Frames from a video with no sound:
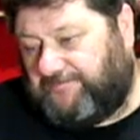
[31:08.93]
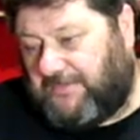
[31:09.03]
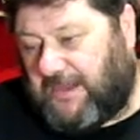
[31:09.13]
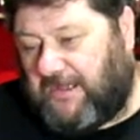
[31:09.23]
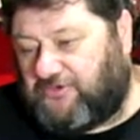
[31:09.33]

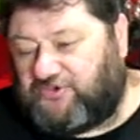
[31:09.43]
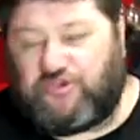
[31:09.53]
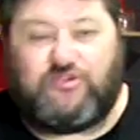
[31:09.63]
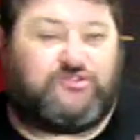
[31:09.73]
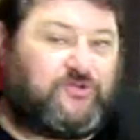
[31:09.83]
you know,
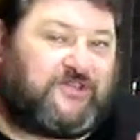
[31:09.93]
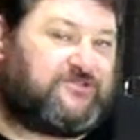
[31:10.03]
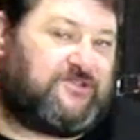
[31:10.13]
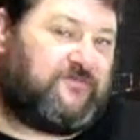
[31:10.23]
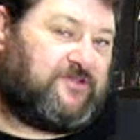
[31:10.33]
tuned to
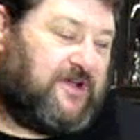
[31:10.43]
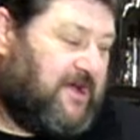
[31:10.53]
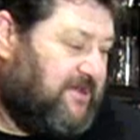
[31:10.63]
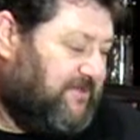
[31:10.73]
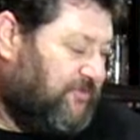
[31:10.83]
actually giving you
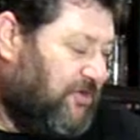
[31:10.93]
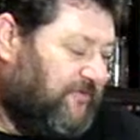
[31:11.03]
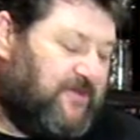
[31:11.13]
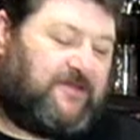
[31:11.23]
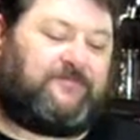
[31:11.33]
haze, but I
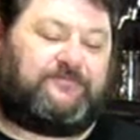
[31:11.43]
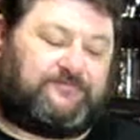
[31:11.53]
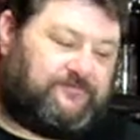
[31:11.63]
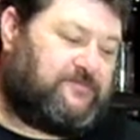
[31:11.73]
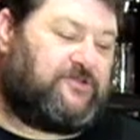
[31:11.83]
think
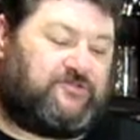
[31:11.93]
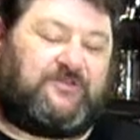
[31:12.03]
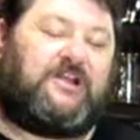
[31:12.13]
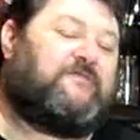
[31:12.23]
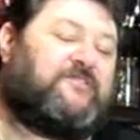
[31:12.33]
there should
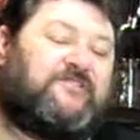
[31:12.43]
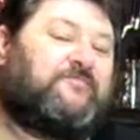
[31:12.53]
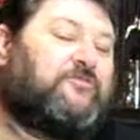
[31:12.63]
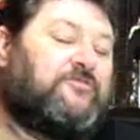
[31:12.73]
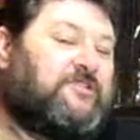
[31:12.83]
be enough in this
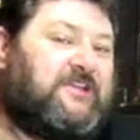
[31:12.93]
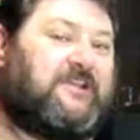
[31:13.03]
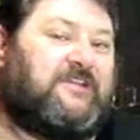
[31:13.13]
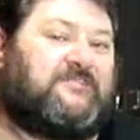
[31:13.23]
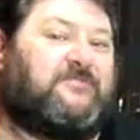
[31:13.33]
brew. You're
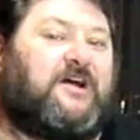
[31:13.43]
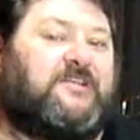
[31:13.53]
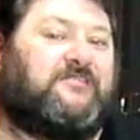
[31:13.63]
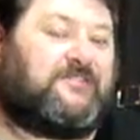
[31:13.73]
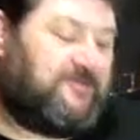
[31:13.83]
going to get some
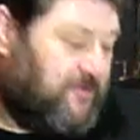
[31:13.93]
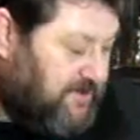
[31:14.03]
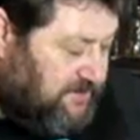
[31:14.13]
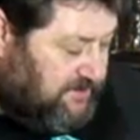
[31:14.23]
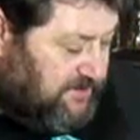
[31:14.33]
haze anyway,